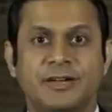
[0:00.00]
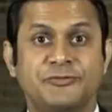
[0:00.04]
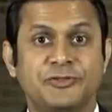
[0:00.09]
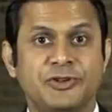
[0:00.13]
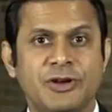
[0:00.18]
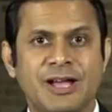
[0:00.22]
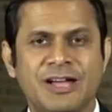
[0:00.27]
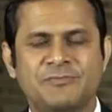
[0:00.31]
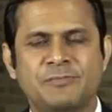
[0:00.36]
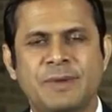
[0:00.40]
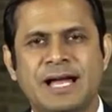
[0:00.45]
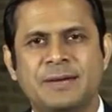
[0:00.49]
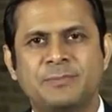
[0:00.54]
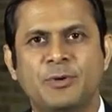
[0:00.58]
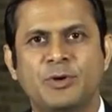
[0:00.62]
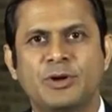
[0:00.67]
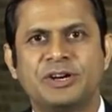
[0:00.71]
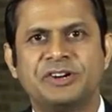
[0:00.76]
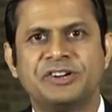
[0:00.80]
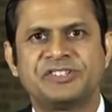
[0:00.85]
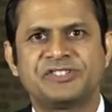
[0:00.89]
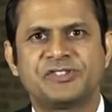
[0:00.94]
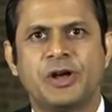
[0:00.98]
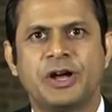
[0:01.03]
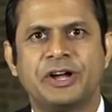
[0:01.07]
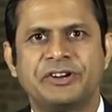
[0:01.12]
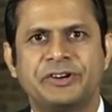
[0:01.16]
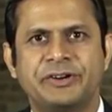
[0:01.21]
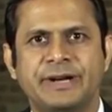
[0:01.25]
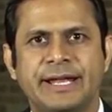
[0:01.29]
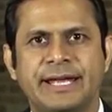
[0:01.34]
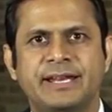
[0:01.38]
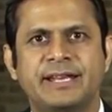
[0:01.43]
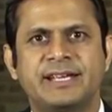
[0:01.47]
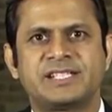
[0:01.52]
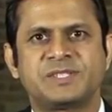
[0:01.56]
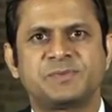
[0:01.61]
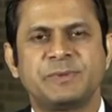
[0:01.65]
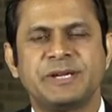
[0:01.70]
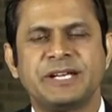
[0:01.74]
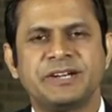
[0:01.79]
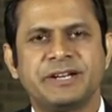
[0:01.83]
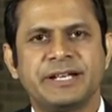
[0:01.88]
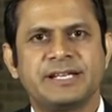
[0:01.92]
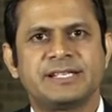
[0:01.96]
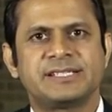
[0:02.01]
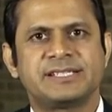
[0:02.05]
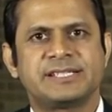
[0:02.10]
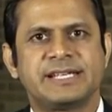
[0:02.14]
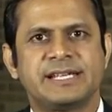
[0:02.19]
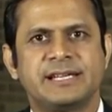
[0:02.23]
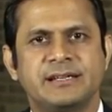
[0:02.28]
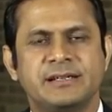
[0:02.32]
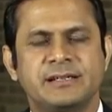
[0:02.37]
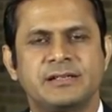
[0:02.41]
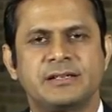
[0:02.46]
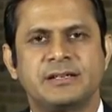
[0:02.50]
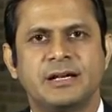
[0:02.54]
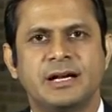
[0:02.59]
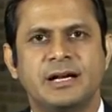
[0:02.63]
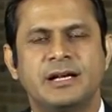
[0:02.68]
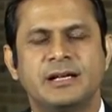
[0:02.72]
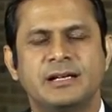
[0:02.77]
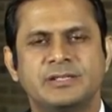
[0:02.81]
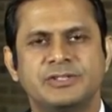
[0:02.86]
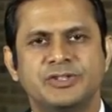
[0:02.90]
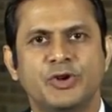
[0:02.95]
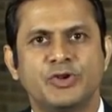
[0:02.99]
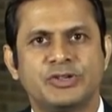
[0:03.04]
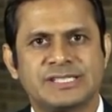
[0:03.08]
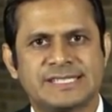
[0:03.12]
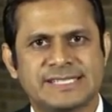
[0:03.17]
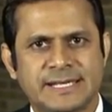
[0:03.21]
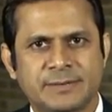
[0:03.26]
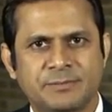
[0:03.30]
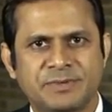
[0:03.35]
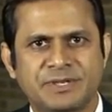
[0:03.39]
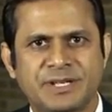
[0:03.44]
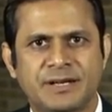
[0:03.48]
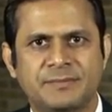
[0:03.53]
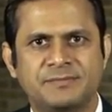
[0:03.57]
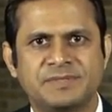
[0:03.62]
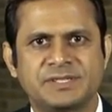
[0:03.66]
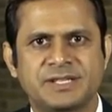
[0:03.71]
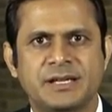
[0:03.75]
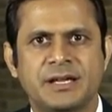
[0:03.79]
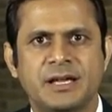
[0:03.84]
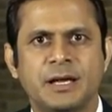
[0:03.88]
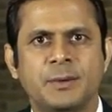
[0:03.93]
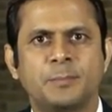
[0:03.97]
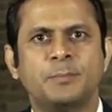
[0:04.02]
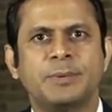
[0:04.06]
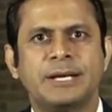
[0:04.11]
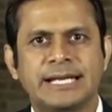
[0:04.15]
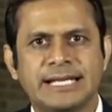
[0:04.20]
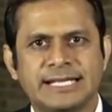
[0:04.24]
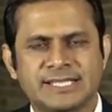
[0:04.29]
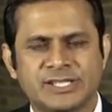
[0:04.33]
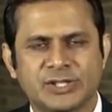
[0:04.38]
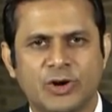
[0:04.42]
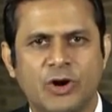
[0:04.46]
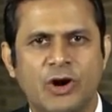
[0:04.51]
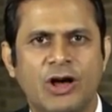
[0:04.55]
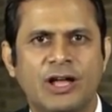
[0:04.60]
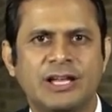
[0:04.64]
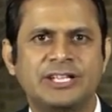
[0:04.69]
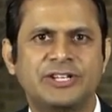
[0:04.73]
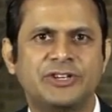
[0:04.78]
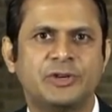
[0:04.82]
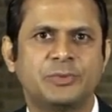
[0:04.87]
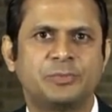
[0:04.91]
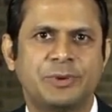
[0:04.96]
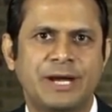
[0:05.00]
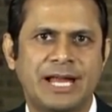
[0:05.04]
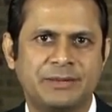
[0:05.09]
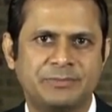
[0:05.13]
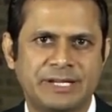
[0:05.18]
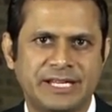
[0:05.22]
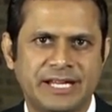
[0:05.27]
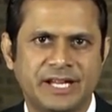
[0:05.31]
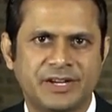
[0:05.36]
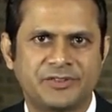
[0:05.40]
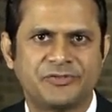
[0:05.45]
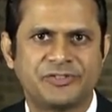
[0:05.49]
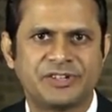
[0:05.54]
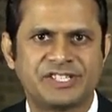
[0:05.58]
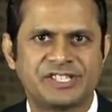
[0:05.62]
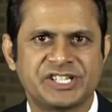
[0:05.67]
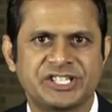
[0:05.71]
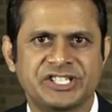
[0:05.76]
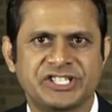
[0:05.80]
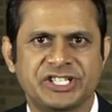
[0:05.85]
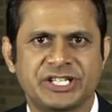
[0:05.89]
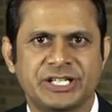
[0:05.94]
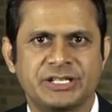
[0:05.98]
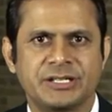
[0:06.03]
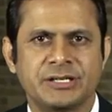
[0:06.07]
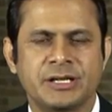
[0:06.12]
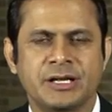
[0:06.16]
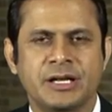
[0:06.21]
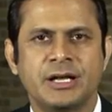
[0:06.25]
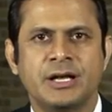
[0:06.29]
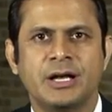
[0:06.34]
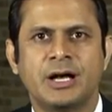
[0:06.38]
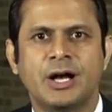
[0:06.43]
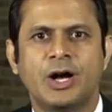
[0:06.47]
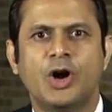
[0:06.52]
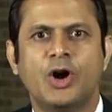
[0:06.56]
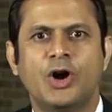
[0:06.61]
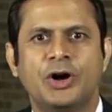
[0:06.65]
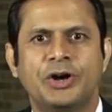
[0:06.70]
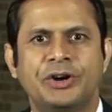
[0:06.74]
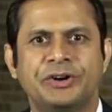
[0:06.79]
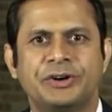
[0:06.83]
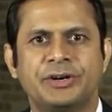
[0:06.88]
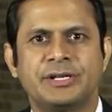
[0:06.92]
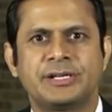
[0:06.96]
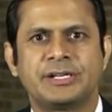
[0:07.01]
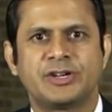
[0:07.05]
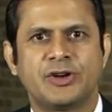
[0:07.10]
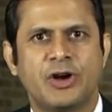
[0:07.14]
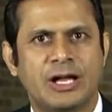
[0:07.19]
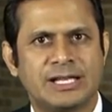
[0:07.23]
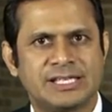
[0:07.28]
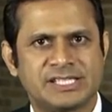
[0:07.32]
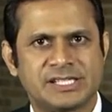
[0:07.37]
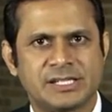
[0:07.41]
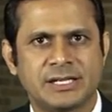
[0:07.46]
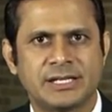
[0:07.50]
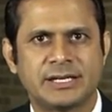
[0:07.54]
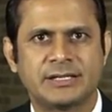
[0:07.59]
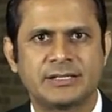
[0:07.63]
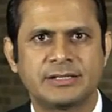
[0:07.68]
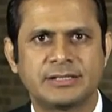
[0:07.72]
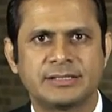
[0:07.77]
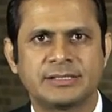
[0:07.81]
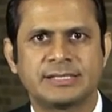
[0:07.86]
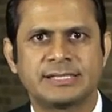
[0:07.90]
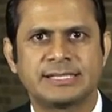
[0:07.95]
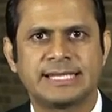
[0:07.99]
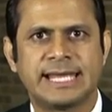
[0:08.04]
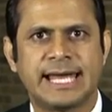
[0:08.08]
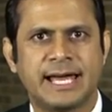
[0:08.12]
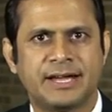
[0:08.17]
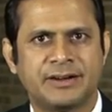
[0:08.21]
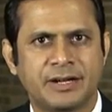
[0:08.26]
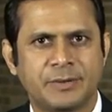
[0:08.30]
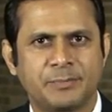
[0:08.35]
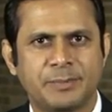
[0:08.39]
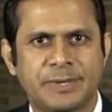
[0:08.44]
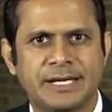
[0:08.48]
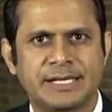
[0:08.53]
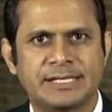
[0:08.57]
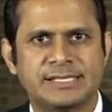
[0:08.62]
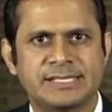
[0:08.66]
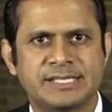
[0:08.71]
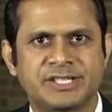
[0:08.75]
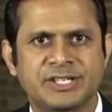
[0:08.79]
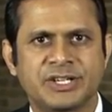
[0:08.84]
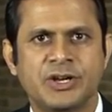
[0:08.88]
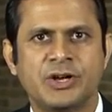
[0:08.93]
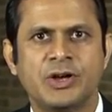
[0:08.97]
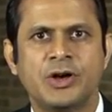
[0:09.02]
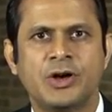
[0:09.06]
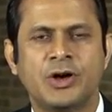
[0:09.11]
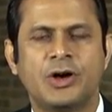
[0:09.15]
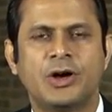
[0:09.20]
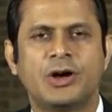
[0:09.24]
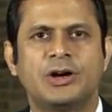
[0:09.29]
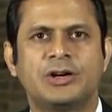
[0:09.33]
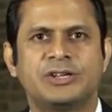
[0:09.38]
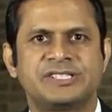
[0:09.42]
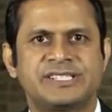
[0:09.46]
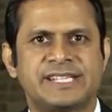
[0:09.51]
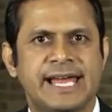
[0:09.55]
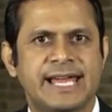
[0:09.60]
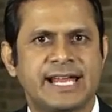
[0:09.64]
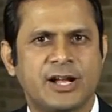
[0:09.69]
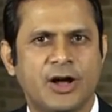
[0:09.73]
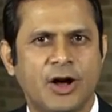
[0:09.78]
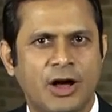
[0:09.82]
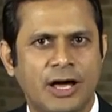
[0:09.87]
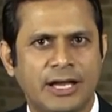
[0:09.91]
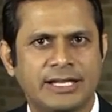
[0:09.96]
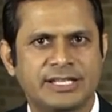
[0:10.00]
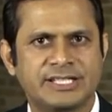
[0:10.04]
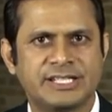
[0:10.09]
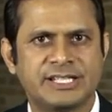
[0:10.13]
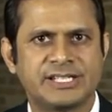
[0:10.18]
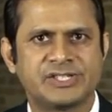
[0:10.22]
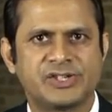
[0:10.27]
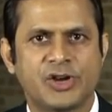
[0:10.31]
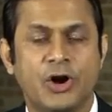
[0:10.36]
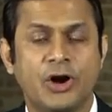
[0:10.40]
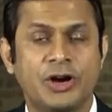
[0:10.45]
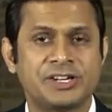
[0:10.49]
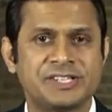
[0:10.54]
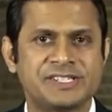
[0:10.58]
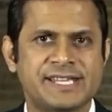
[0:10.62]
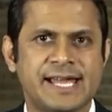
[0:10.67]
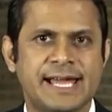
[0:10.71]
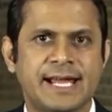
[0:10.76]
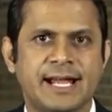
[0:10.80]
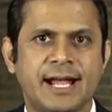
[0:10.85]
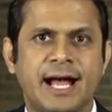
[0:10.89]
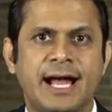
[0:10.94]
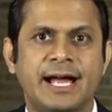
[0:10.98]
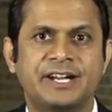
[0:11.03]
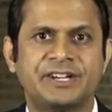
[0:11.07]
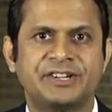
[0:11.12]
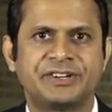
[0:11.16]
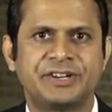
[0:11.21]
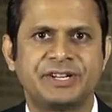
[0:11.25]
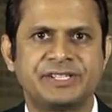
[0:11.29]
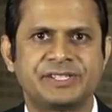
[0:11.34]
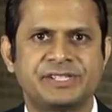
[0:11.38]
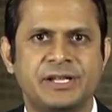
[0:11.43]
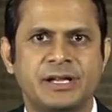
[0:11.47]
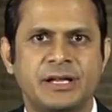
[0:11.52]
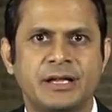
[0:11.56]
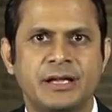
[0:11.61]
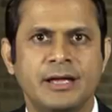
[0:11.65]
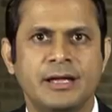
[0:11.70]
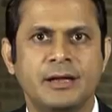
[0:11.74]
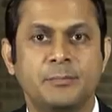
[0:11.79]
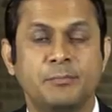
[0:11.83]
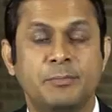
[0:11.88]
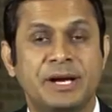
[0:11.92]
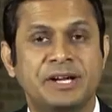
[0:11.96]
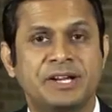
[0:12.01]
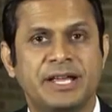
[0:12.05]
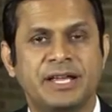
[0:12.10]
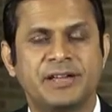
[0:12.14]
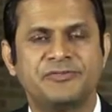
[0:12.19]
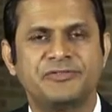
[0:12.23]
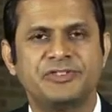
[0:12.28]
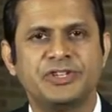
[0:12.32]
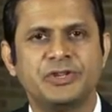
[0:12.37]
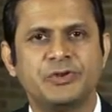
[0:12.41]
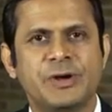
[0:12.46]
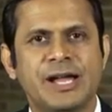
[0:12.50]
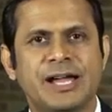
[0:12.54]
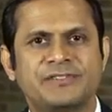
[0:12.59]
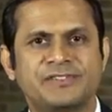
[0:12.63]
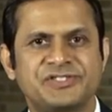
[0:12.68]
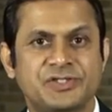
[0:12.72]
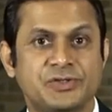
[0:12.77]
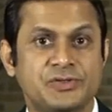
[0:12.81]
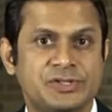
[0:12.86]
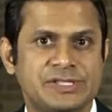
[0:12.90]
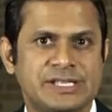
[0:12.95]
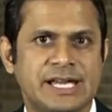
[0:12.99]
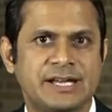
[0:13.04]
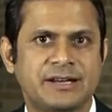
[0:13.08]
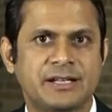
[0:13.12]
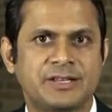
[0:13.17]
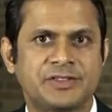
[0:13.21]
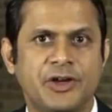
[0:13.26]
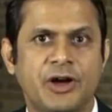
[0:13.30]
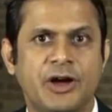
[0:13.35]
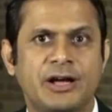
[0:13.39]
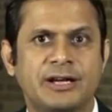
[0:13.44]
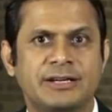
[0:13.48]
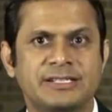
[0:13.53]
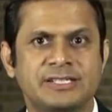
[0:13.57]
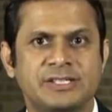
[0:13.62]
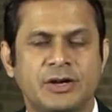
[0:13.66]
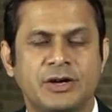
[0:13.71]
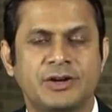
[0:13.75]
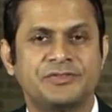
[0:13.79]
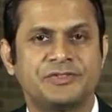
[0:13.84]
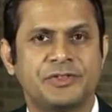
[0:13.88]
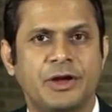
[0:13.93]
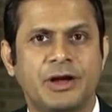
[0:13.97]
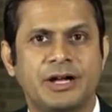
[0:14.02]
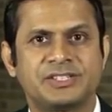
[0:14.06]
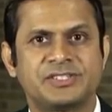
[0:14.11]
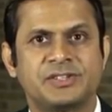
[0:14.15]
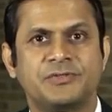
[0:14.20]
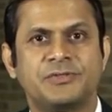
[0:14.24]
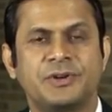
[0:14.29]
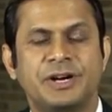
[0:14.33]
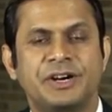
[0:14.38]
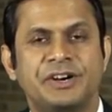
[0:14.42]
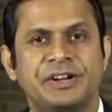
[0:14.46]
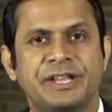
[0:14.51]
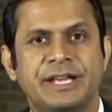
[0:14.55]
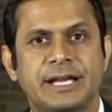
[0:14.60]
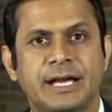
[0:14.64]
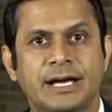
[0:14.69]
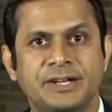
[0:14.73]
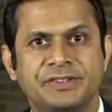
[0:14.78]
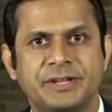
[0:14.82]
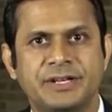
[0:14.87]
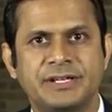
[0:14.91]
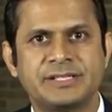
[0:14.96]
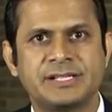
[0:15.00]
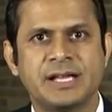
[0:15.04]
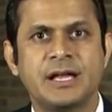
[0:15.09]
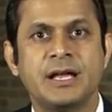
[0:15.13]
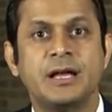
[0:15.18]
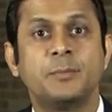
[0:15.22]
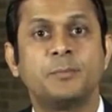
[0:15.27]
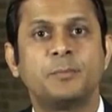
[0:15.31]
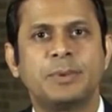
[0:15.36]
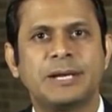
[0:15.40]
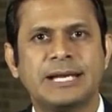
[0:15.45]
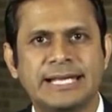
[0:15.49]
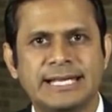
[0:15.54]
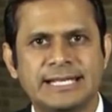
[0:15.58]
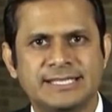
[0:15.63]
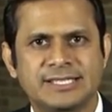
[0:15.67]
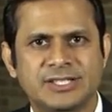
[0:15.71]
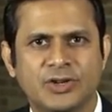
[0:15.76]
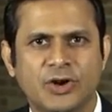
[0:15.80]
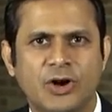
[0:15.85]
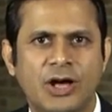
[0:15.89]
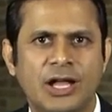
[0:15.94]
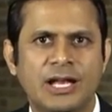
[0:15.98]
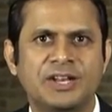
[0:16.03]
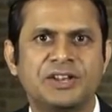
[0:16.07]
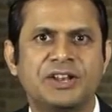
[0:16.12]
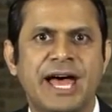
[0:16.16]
If you have bipolar disorder and experiencing those symptoms, please call your primary care physician or counselor, therapist, or psychologist or psychiatrist. But if you have suicidal thoughts or thoughts of hurting others, please call